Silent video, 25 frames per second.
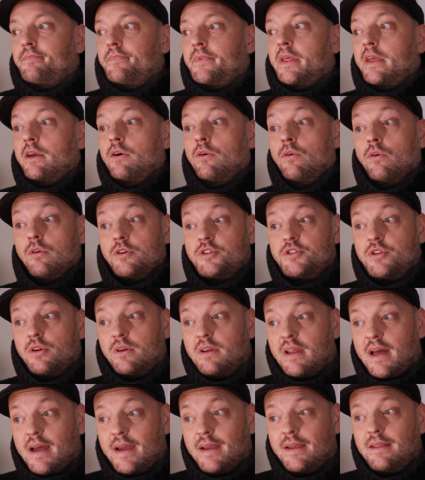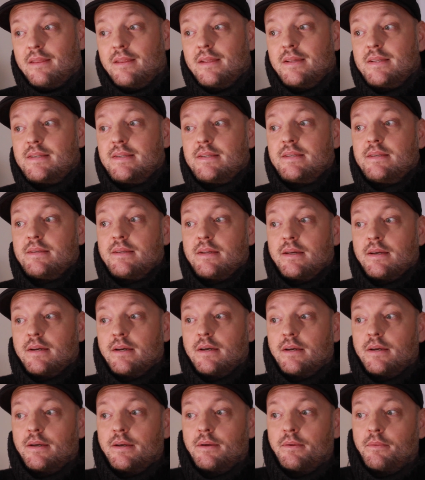They also like this,
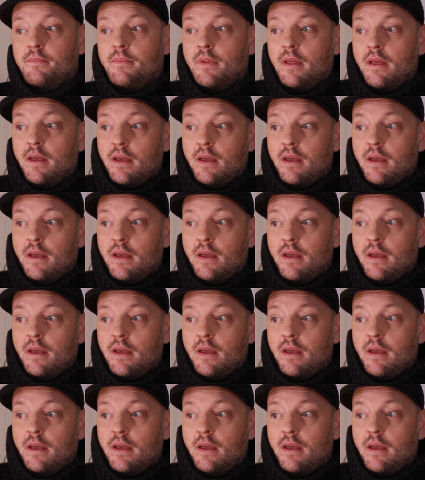that